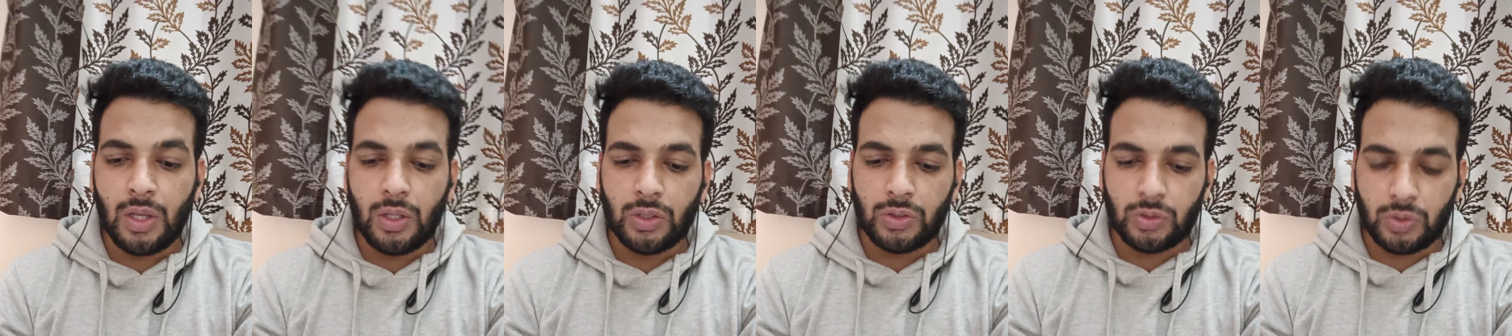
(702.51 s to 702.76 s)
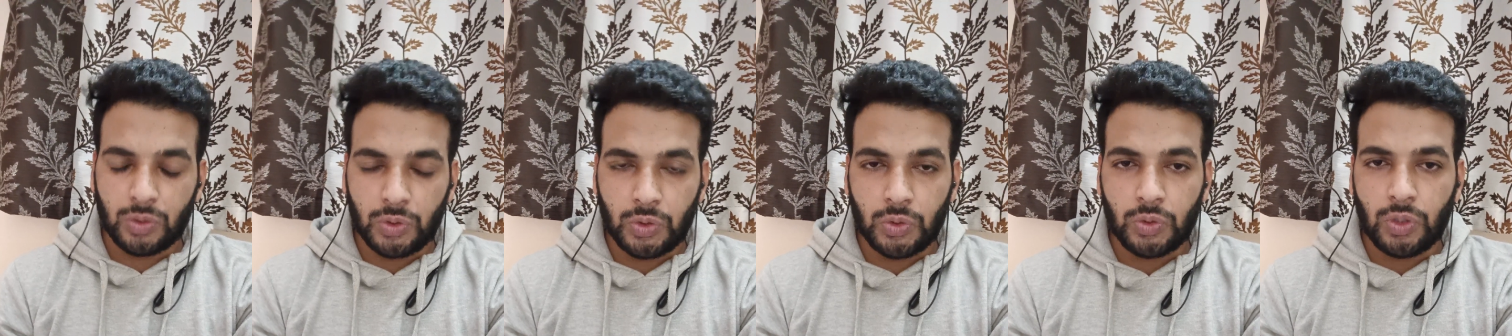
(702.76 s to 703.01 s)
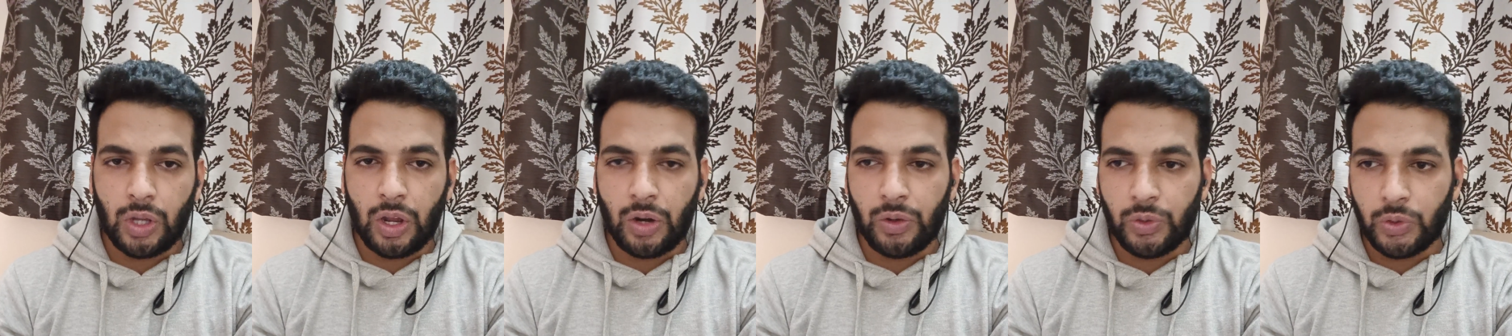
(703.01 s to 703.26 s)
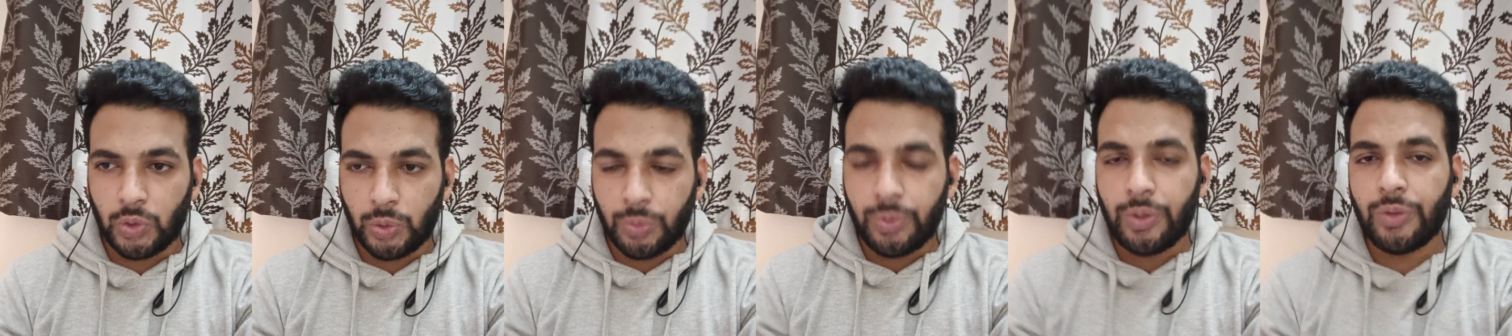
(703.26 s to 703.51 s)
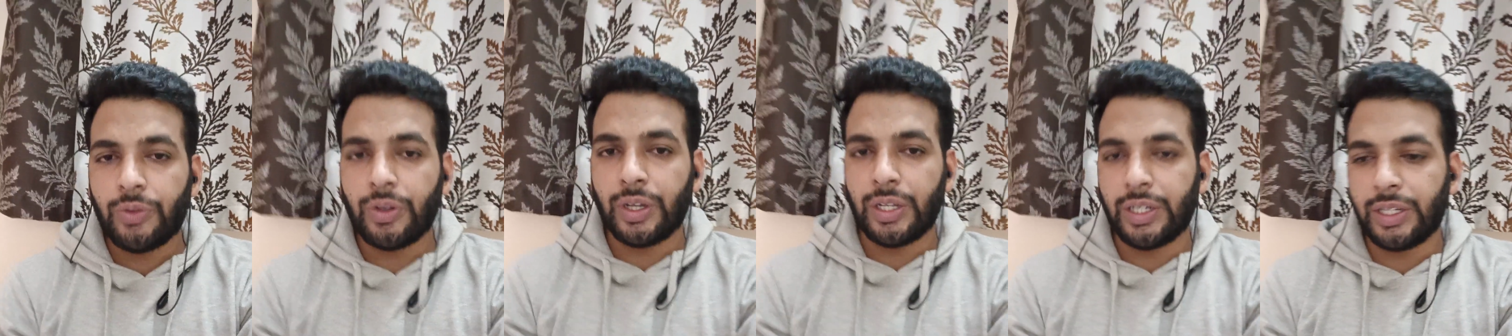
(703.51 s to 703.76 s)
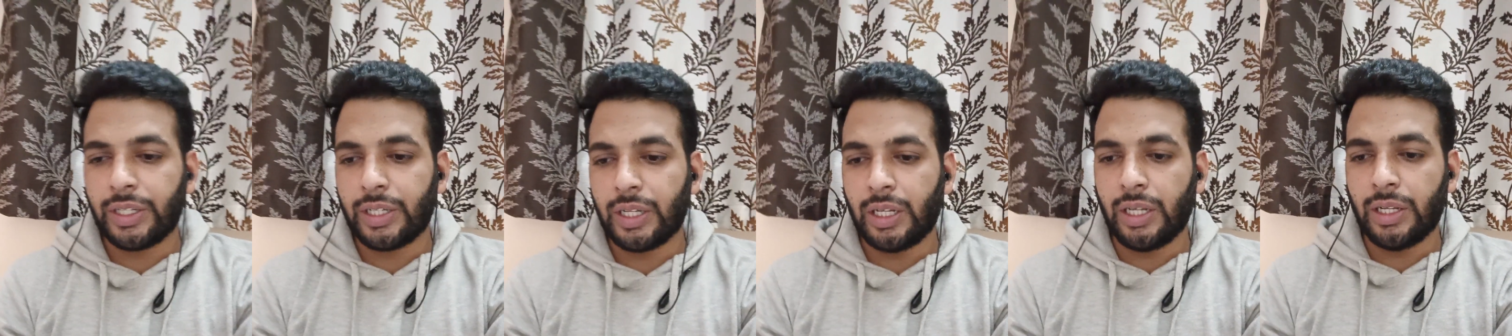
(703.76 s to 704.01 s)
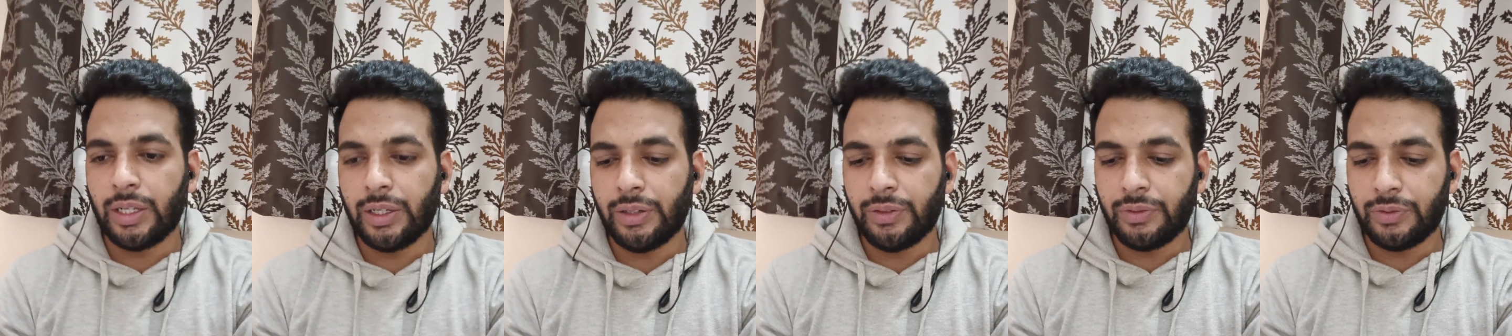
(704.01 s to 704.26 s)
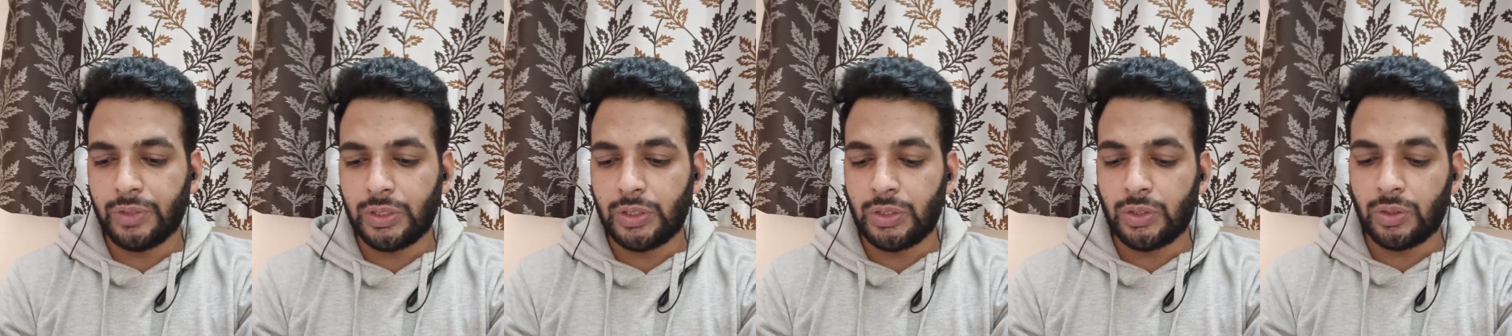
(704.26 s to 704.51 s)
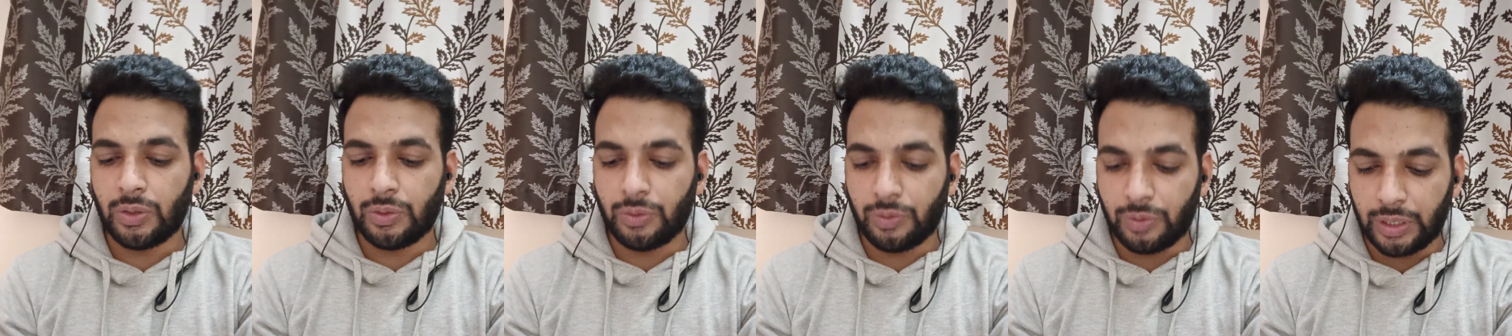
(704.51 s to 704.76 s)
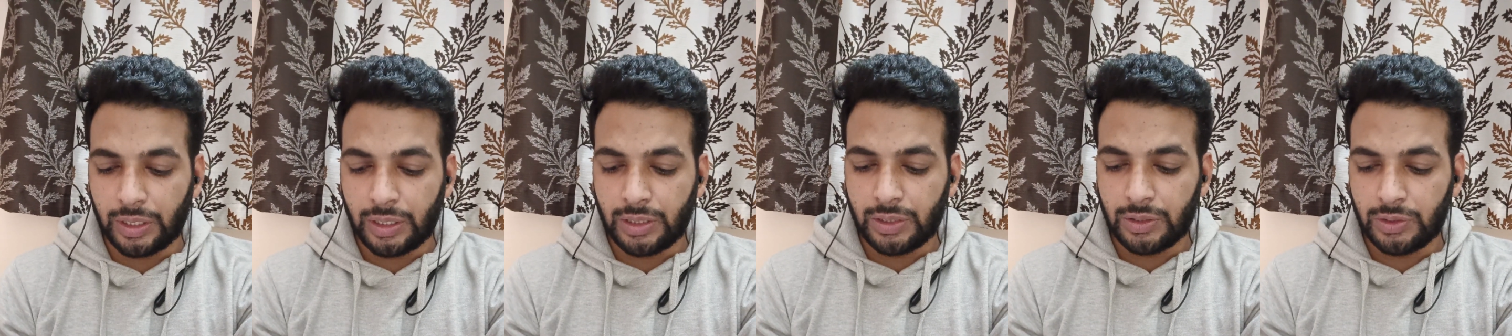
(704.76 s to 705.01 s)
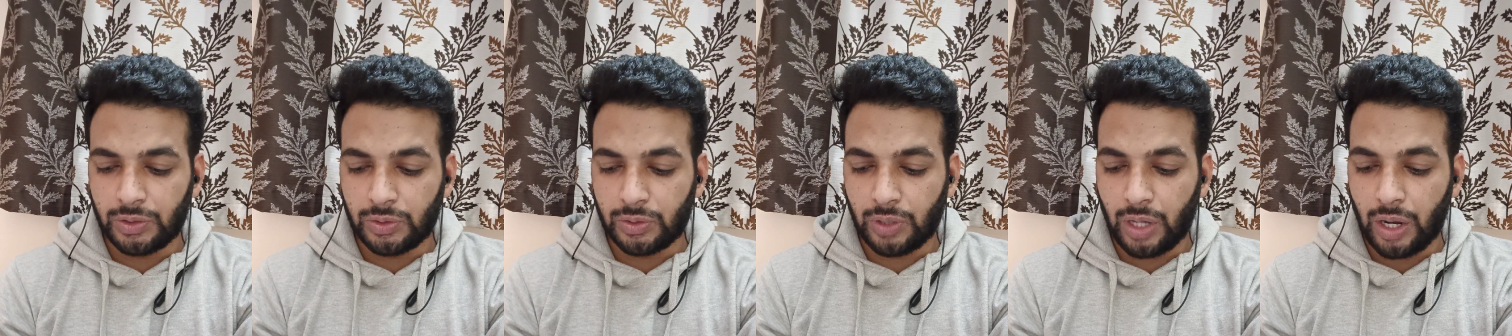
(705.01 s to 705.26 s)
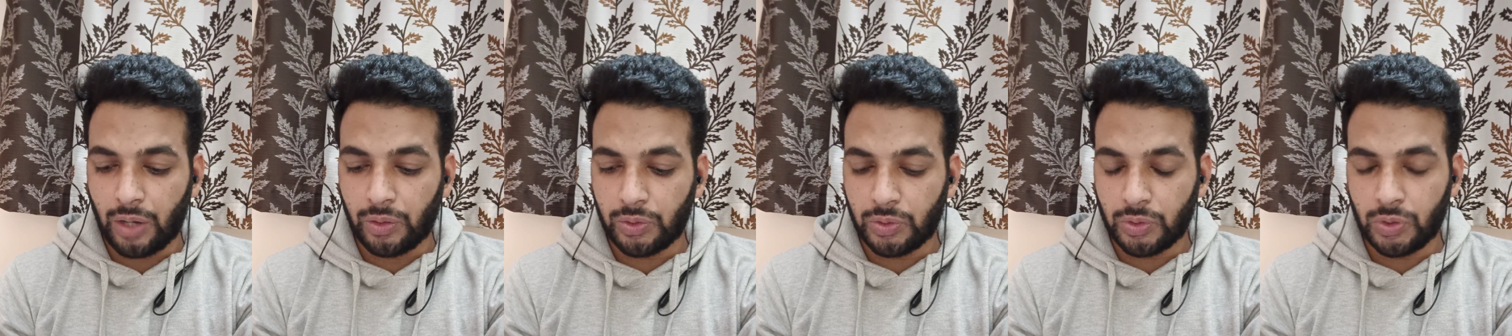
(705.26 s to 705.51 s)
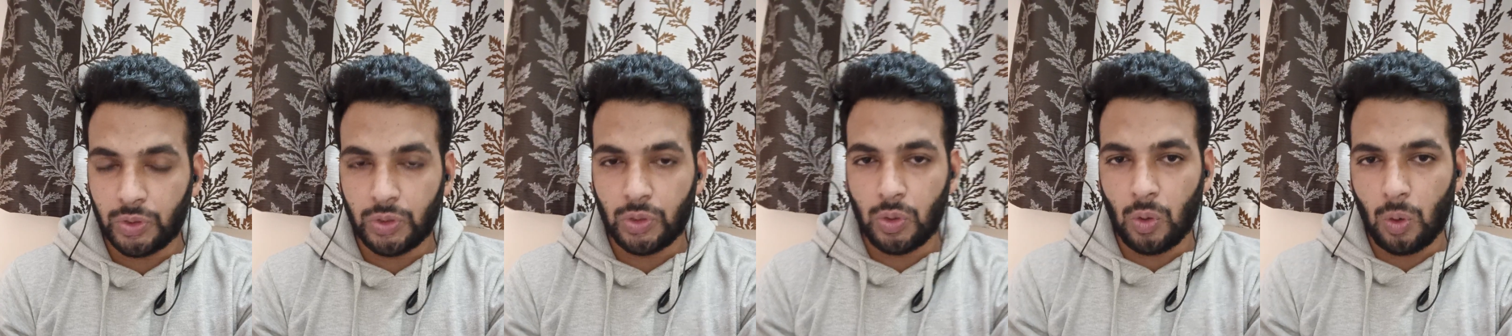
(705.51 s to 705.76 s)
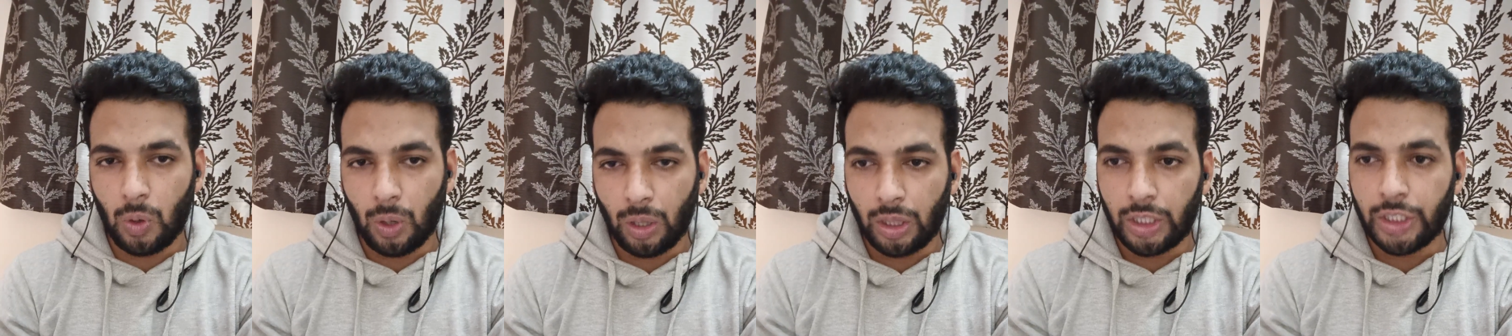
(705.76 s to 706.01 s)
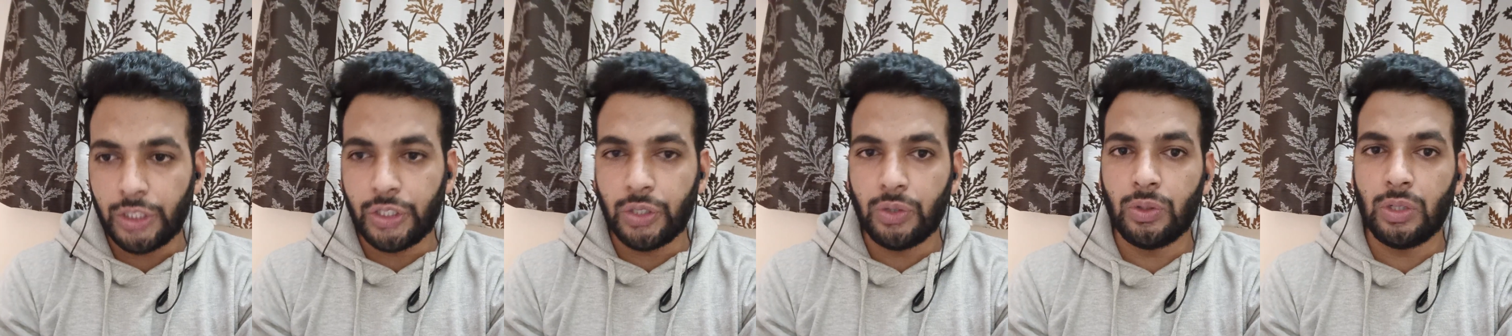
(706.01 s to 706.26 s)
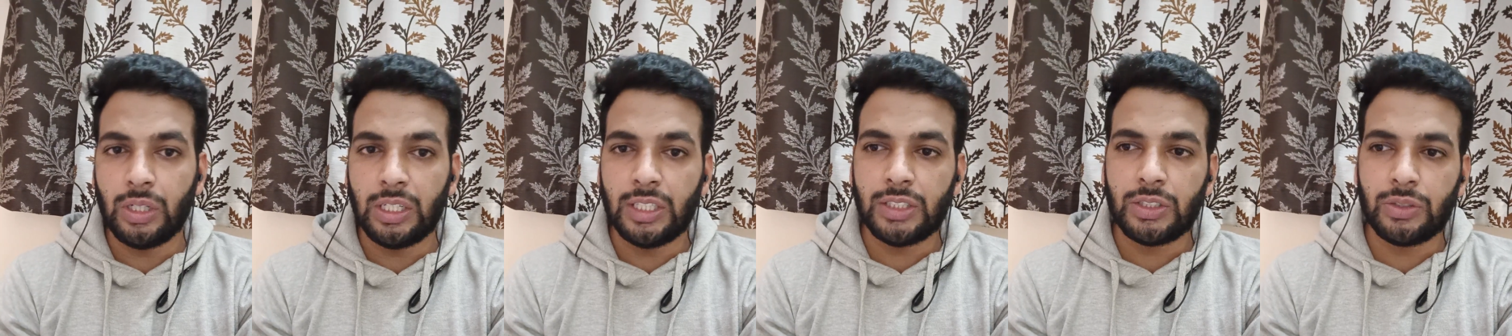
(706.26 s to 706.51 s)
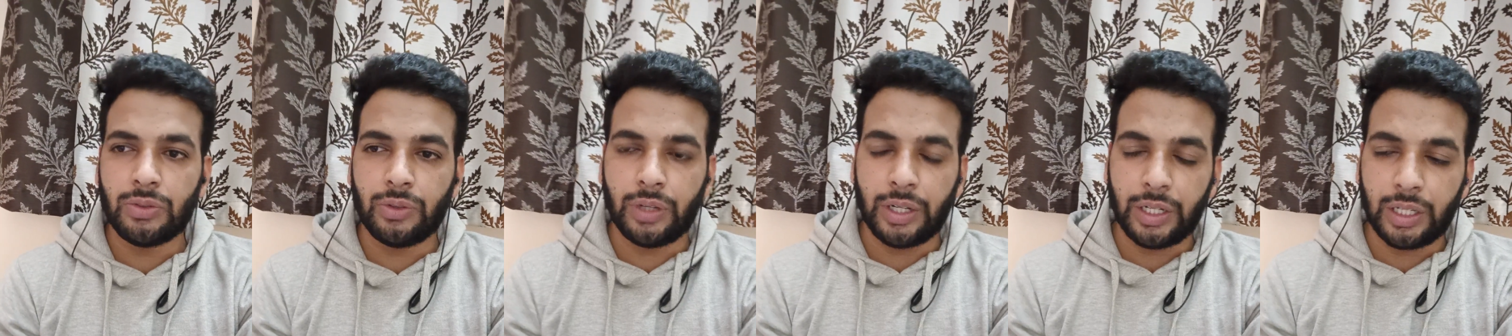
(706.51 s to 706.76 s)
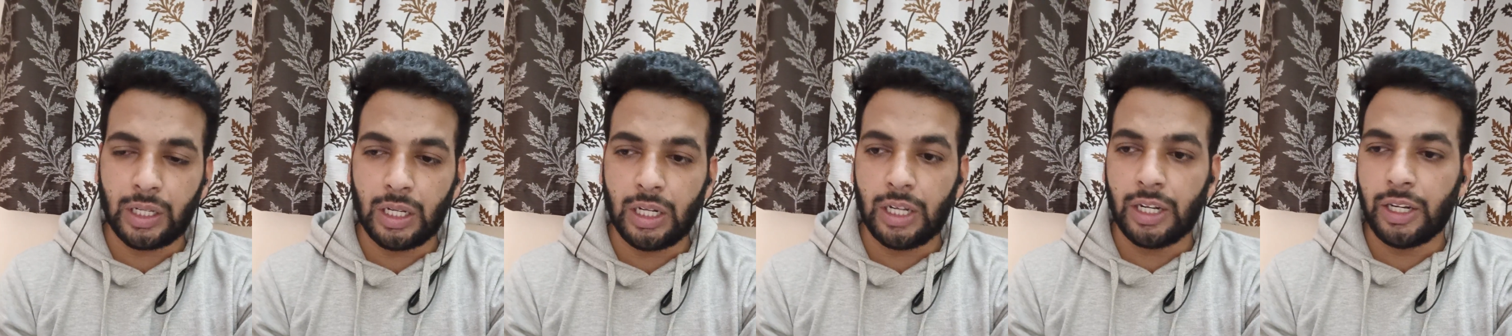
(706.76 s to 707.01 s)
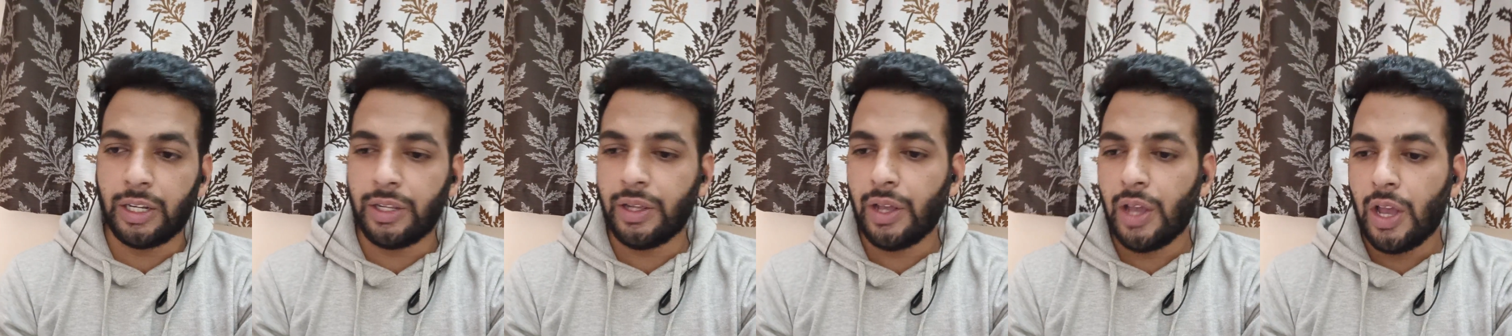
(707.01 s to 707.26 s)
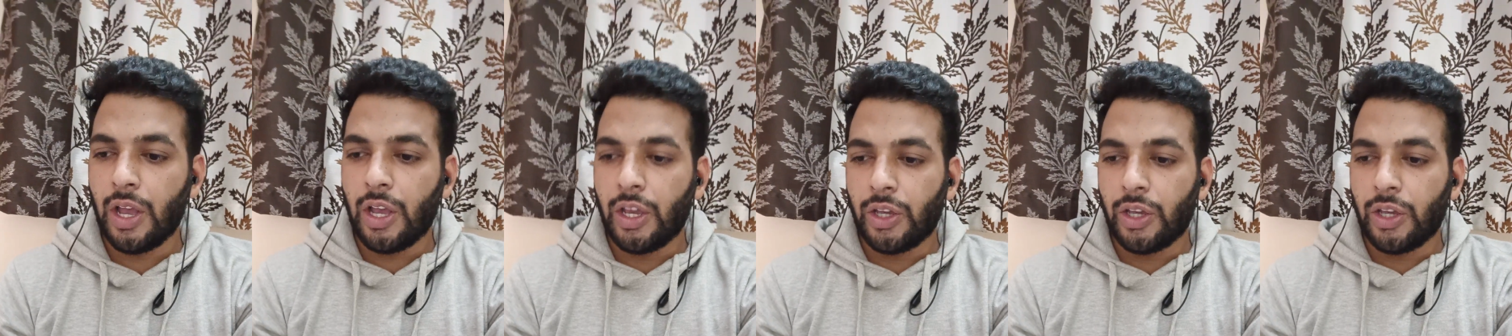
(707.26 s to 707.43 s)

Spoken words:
So you have to be very clear with your work. You have to do all the due diligence very clearly.